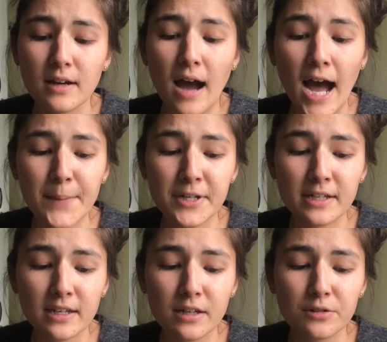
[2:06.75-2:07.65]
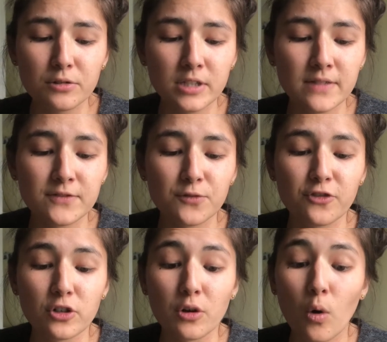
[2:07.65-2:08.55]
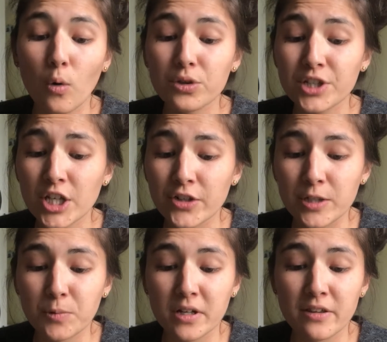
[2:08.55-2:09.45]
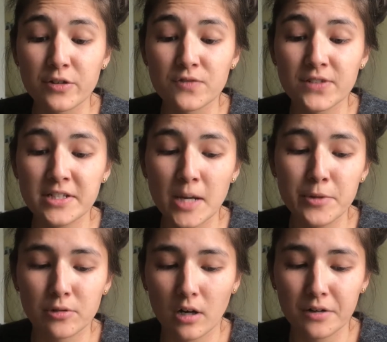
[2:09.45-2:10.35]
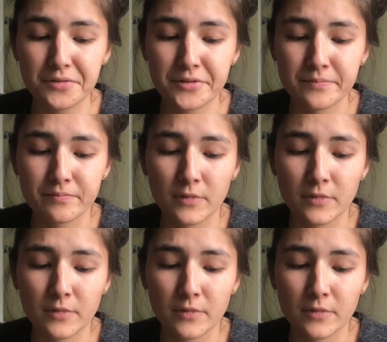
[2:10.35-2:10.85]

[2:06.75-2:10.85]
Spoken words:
I met a kid who lived for a whole year in one of those VW cars.